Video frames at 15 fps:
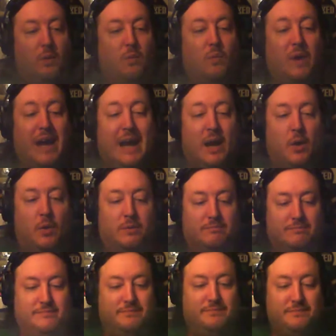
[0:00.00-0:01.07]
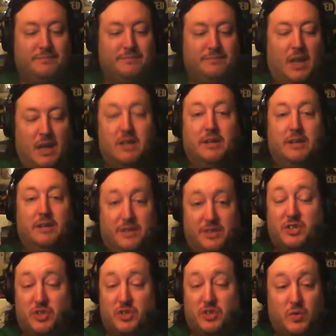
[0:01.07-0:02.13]
Wow. This is
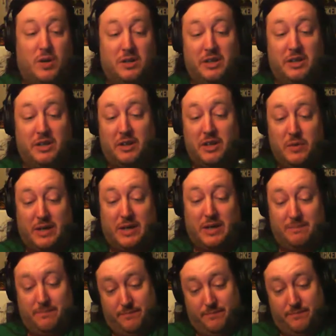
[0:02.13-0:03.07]
a strong little unit.